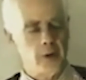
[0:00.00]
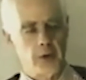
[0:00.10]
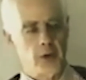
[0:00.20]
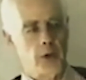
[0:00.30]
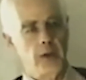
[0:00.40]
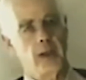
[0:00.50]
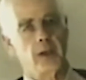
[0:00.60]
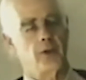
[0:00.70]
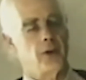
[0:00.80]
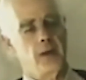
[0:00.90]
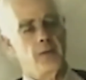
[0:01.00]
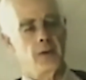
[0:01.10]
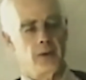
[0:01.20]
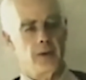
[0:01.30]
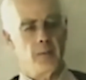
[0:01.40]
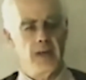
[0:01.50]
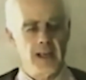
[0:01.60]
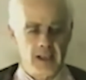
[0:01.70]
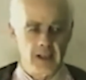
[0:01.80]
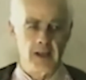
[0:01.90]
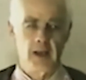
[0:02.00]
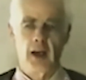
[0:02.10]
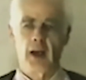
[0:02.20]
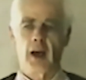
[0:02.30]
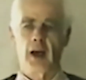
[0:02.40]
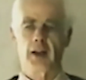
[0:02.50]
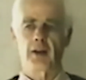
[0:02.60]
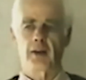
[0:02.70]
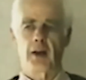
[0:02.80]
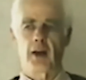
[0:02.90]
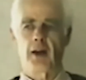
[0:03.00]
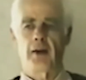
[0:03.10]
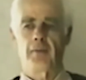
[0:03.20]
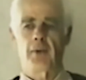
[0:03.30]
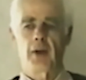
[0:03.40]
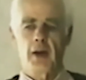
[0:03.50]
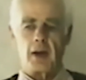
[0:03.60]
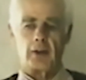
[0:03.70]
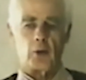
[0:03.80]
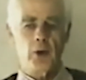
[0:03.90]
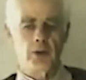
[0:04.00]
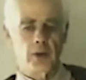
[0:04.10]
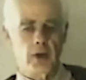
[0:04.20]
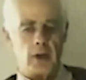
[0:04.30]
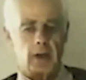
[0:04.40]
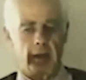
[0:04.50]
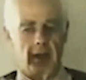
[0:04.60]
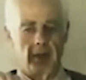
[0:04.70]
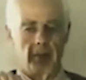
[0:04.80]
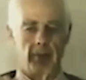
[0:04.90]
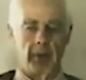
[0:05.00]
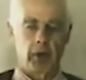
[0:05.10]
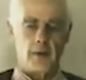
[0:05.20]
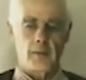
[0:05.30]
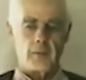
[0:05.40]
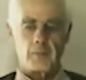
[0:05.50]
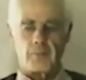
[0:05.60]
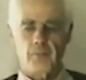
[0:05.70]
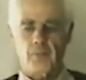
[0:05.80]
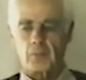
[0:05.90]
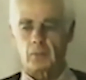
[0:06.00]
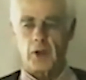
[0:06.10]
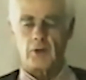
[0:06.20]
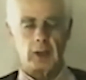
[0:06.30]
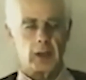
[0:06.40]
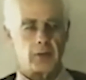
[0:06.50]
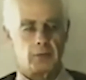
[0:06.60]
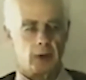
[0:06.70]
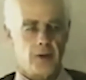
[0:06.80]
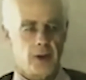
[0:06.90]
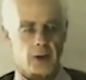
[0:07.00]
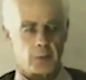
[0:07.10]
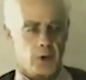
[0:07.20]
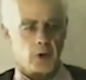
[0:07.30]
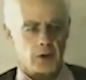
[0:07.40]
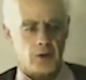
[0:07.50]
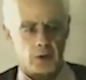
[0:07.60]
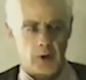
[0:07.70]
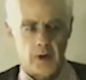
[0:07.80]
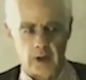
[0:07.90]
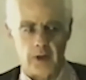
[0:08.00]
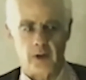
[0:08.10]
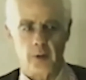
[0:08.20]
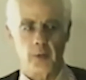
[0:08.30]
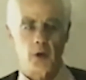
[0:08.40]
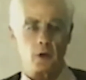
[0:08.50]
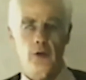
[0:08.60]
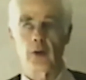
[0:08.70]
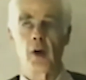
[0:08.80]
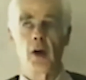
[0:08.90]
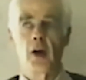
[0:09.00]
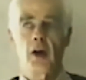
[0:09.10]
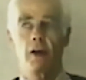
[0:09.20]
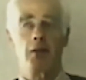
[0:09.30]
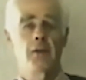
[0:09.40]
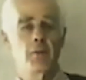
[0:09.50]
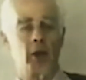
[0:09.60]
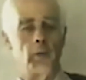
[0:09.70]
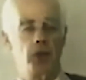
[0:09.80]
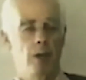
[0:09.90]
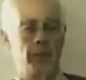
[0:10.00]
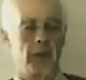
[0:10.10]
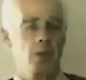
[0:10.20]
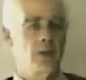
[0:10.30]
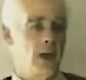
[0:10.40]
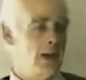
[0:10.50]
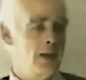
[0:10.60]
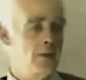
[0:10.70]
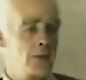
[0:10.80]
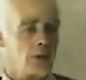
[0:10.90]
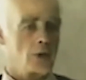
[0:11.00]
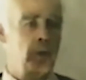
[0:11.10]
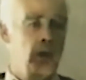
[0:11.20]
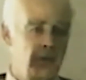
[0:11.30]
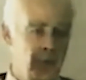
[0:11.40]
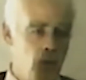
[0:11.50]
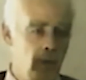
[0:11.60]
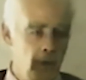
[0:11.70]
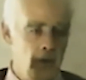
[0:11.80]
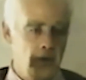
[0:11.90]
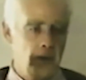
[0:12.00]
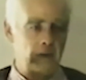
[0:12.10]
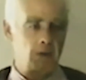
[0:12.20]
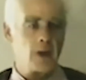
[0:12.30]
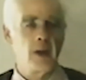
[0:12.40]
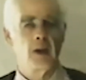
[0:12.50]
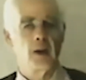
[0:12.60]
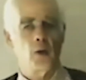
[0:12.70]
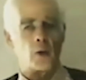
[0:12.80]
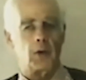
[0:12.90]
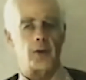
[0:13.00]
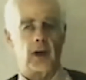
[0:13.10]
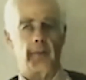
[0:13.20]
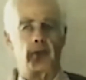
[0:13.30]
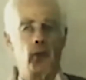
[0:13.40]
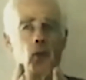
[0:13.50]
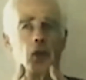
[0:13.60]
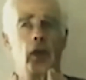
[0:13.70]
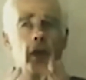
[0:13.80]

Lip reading: position between the extremes and the mean. And it's always in a state of adjustment, constant readjustment, because at every moment something is slightly different, so you have to adjust all the time. So